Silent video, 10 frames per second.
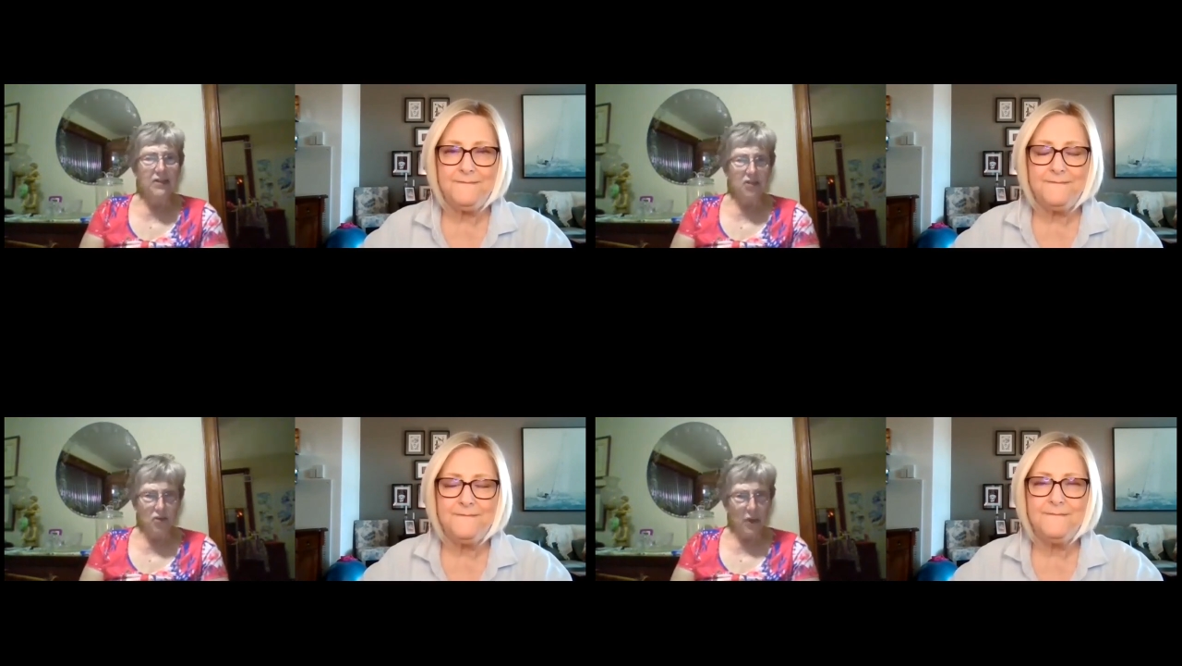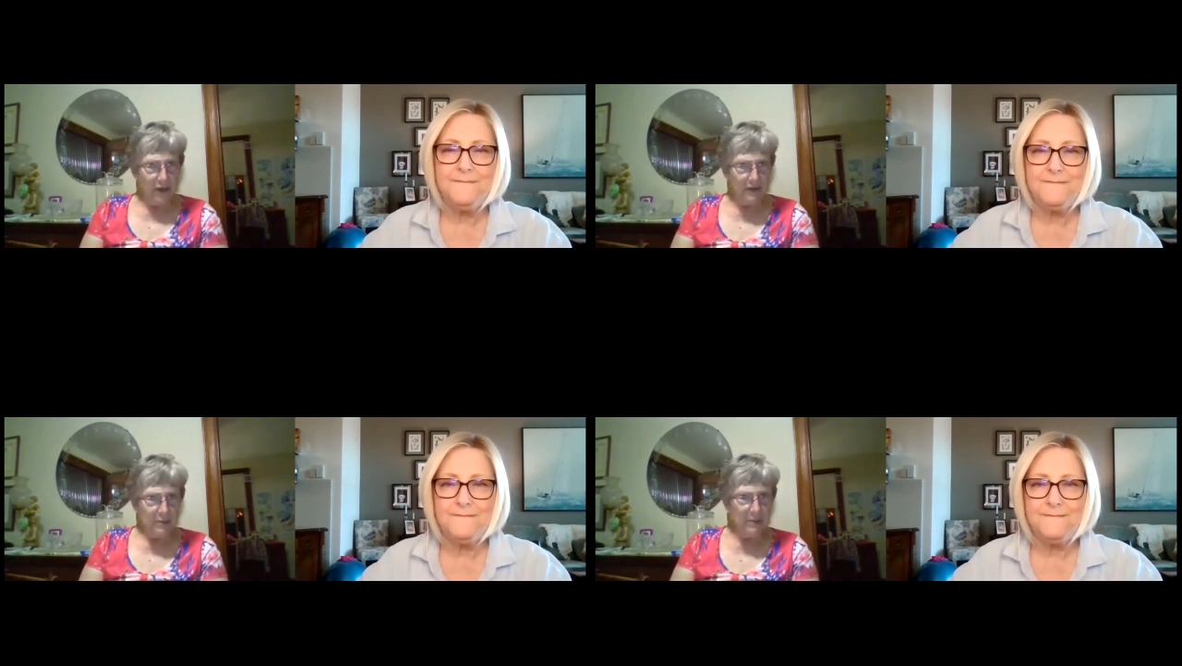Speaker 1: I do
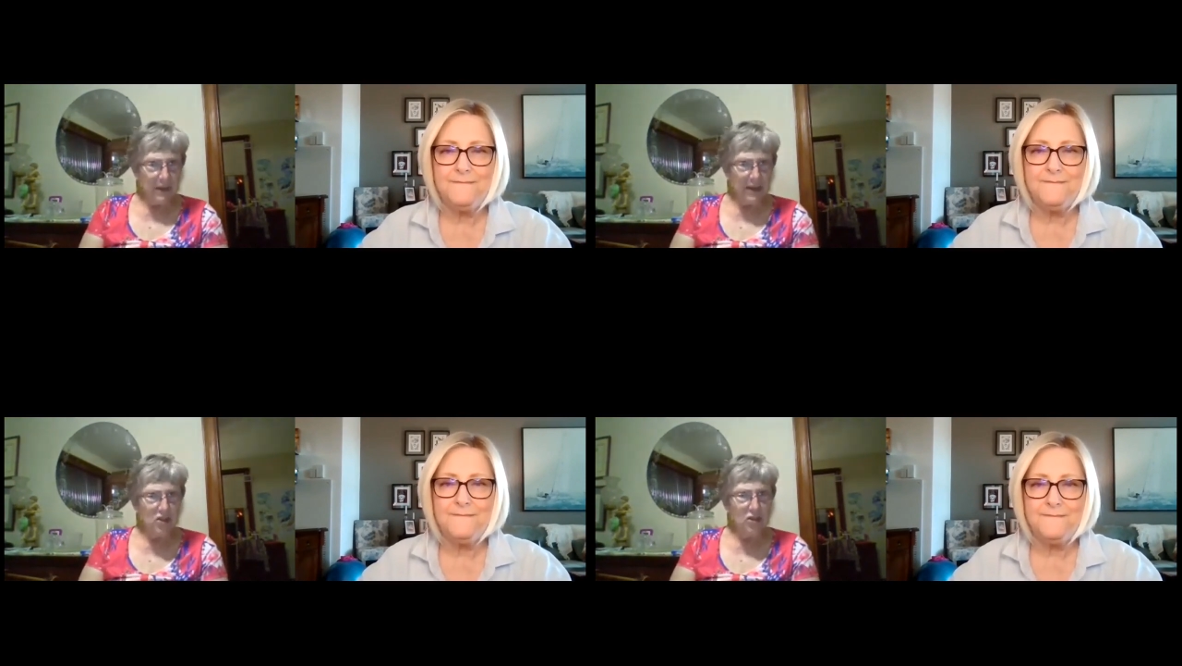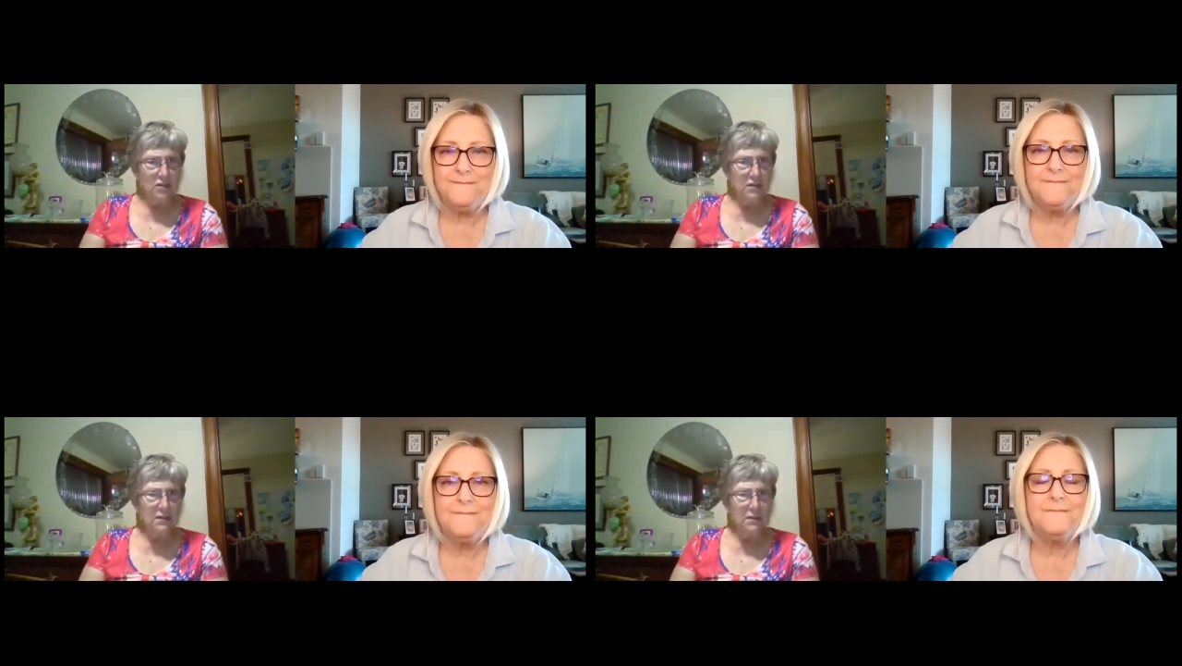have to be
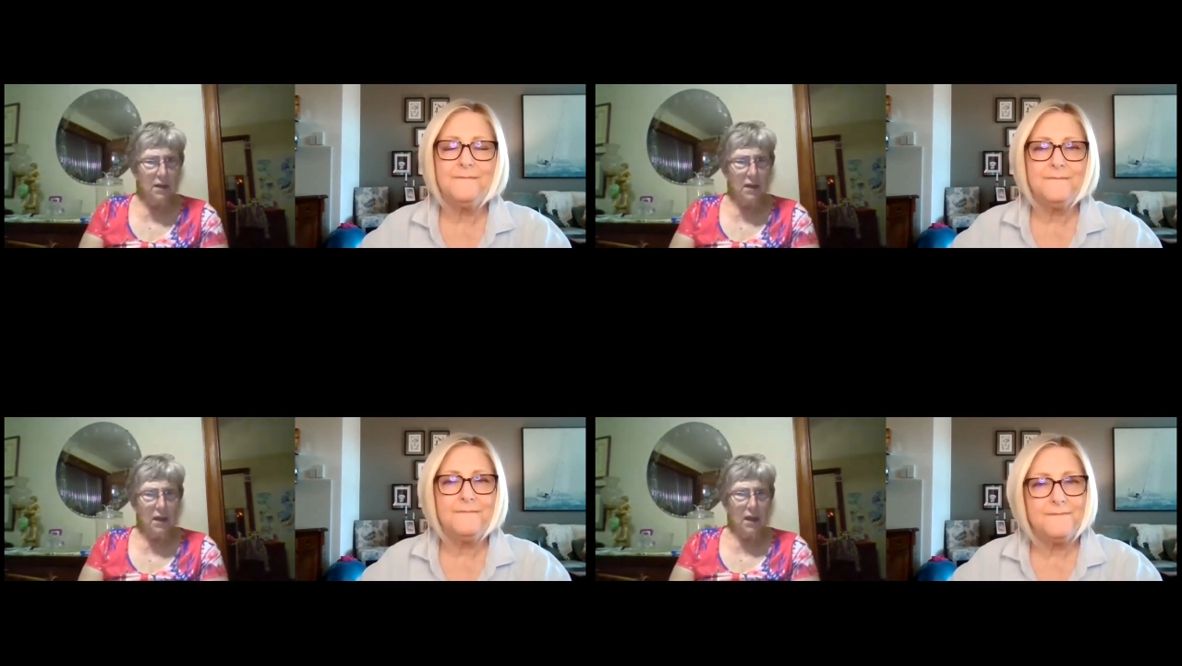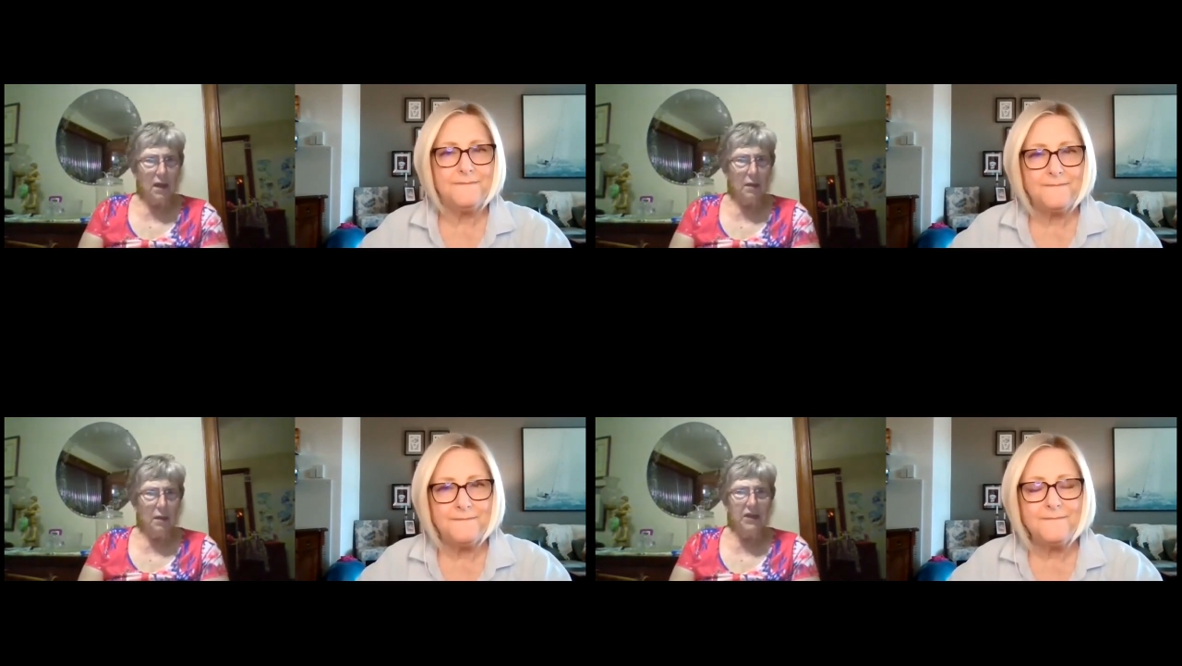patient
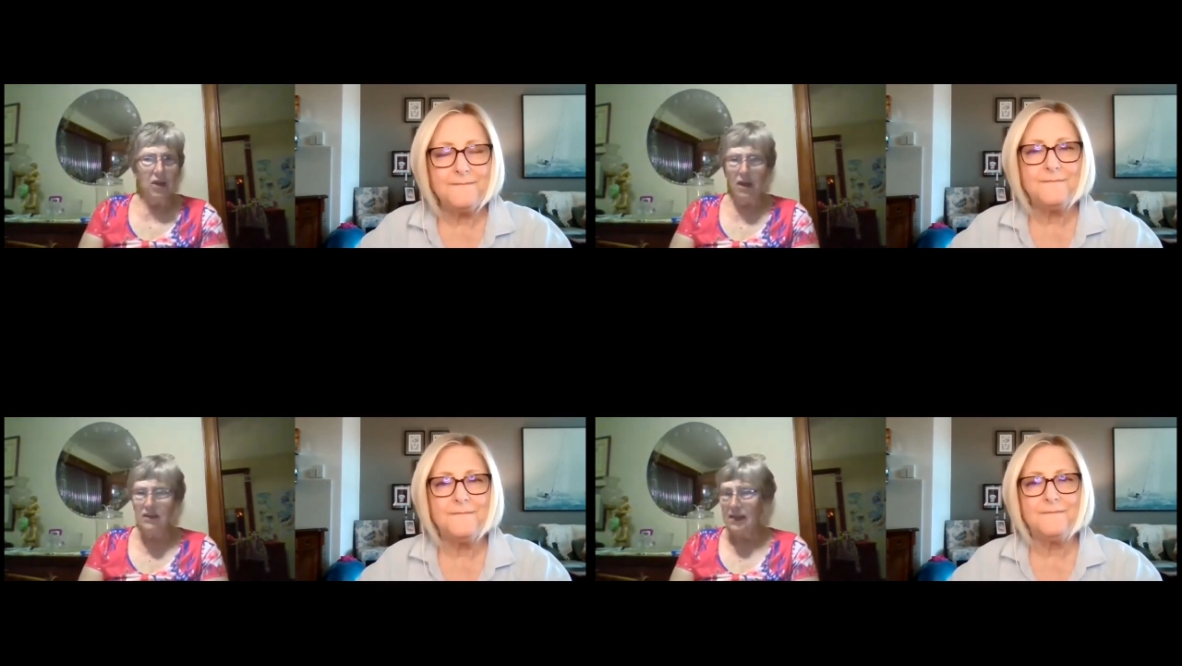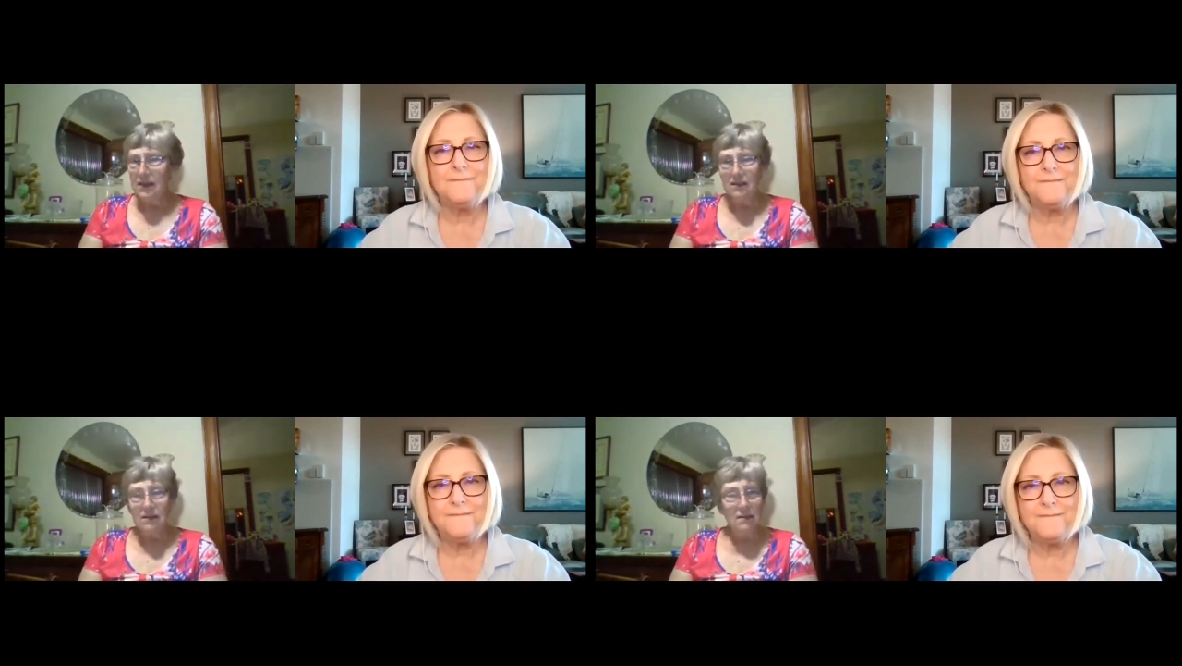because
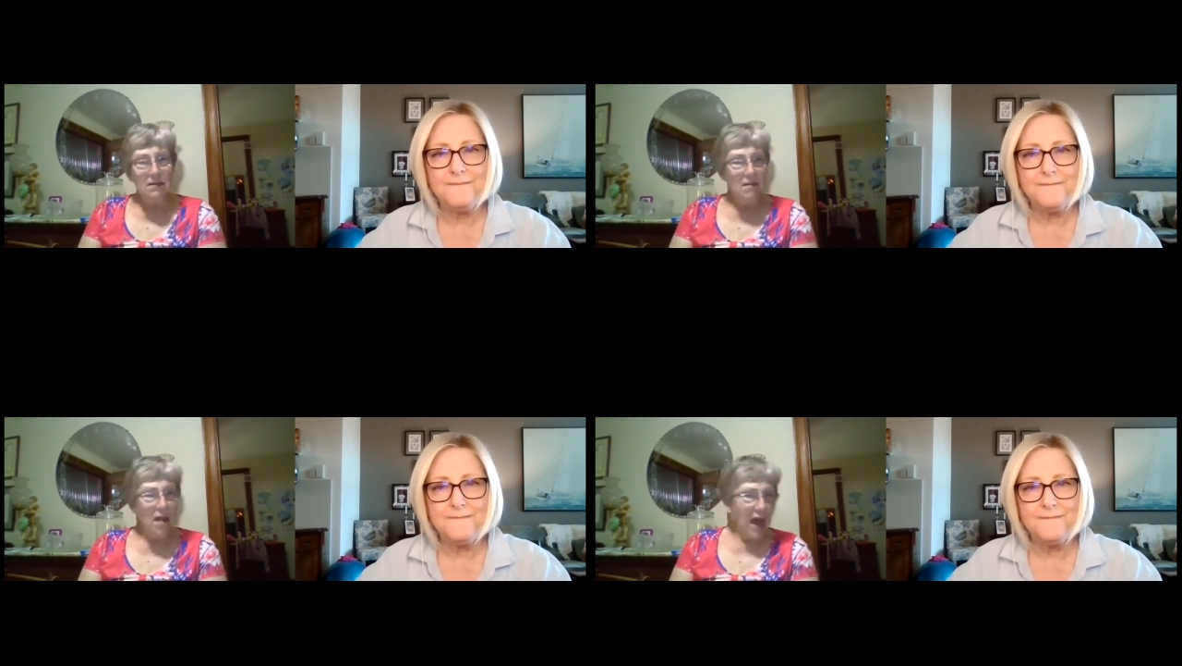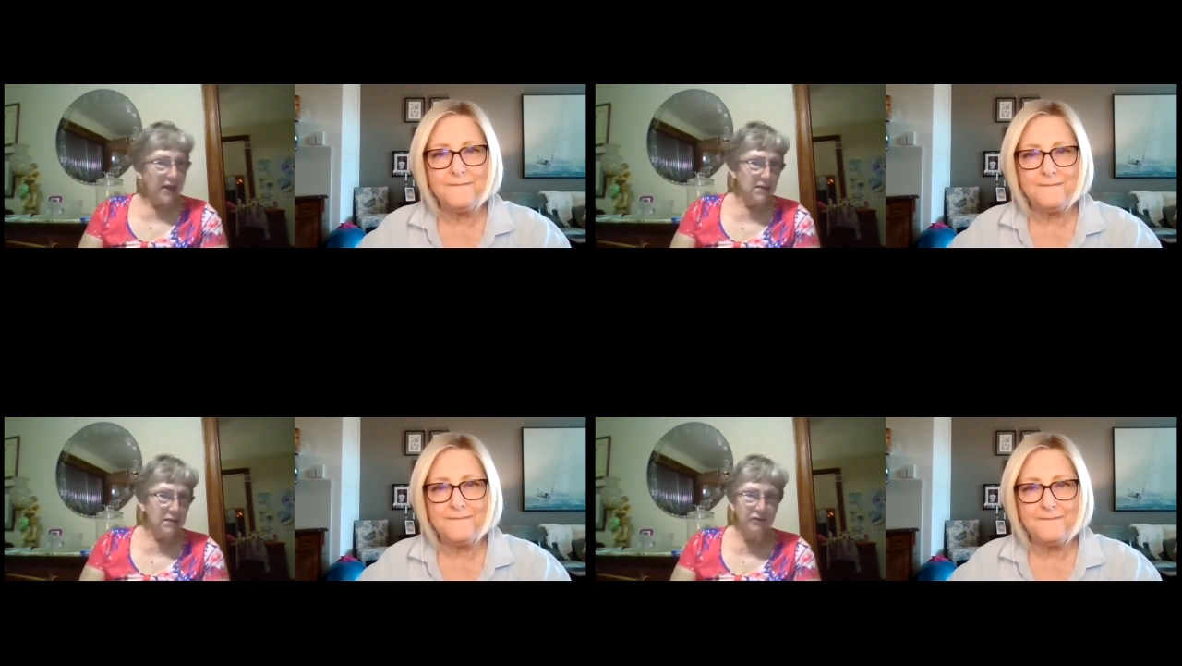it's not